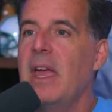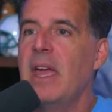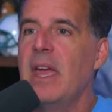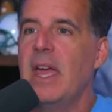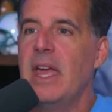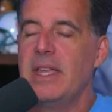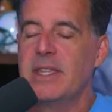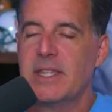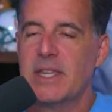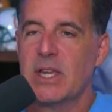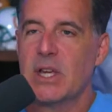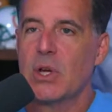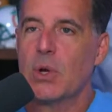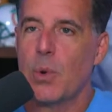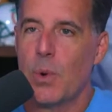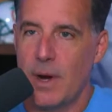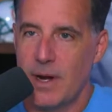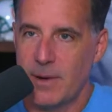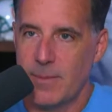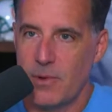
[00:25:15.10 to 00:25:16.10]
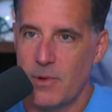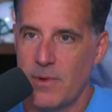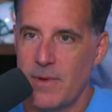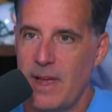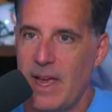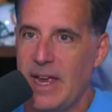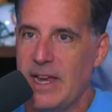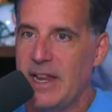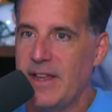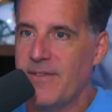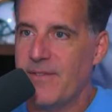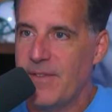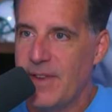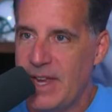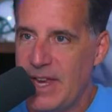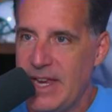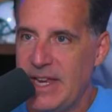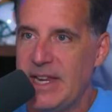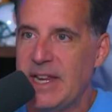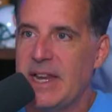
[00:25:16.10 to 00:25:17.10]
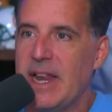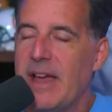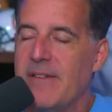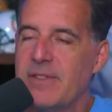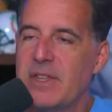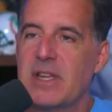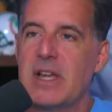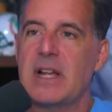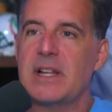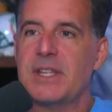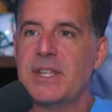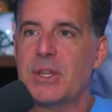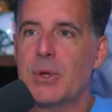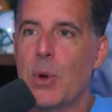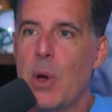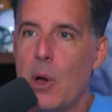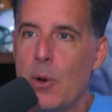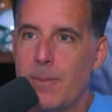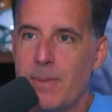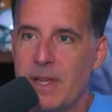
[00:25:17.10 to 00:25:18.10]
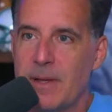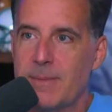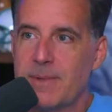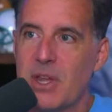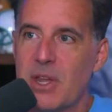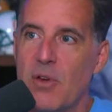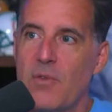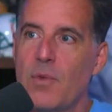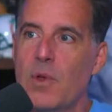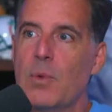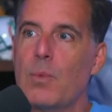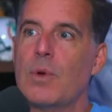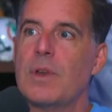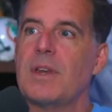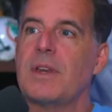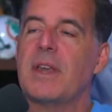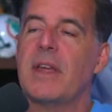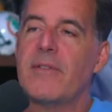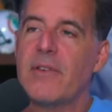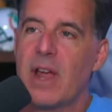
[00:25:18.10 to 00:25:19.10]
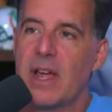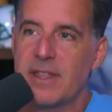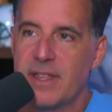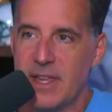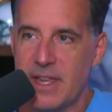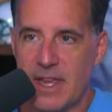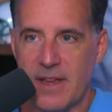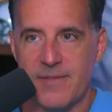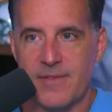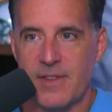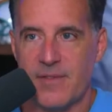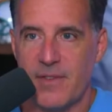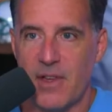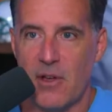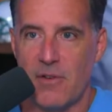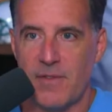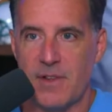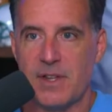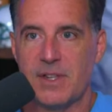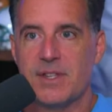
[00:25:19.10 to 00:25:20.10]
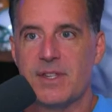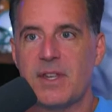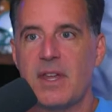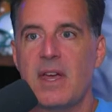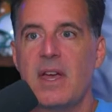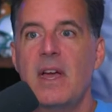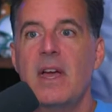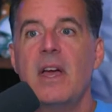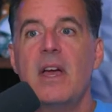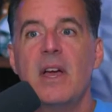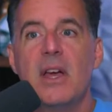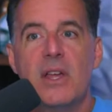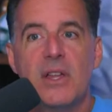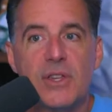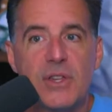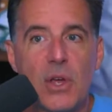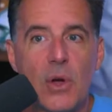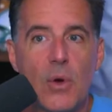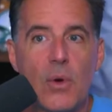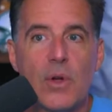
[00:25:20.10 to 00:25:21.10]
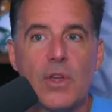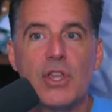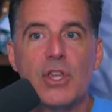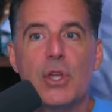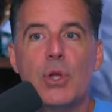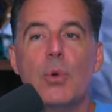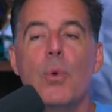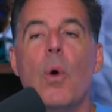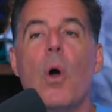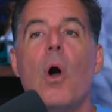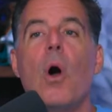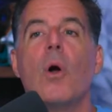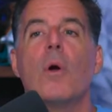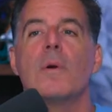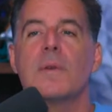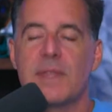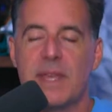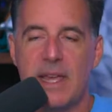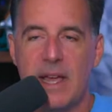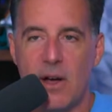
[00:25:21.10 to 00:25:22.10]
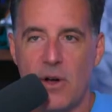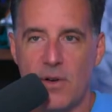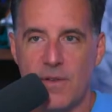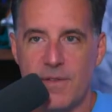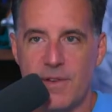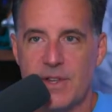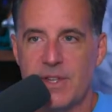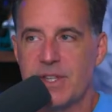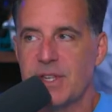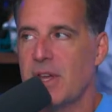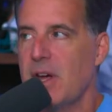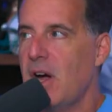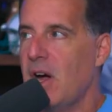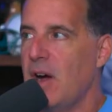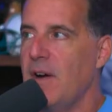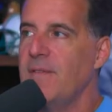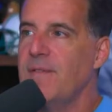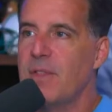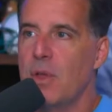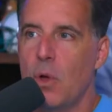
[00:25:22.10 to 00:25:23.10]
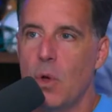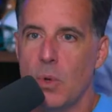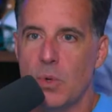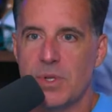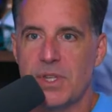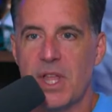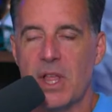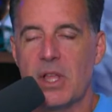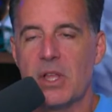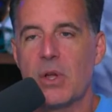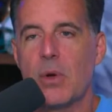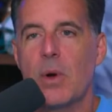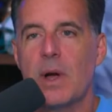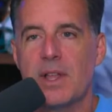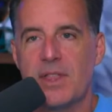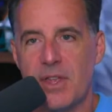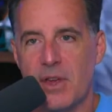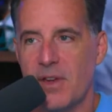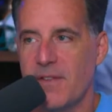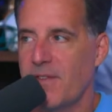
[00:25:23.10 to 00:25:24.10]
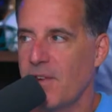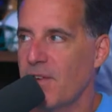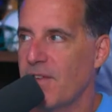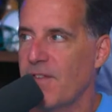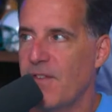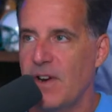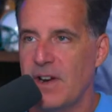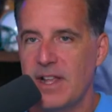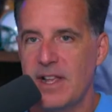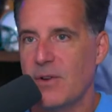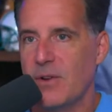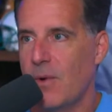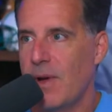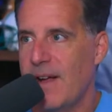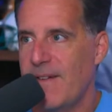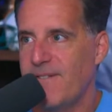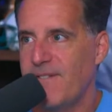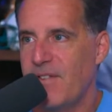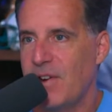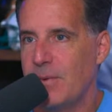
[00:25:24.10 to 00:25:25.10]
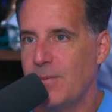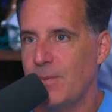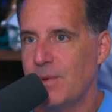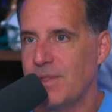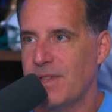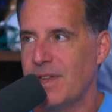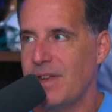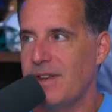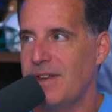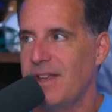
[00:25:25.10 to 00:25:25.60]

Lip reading: It's incredible. And if he didn't have the guts to go out and be himself, we would have never had the gift of Elvis. So you are the Elvis of the wholesaling. Go out there. If you're funny, go have fun with it.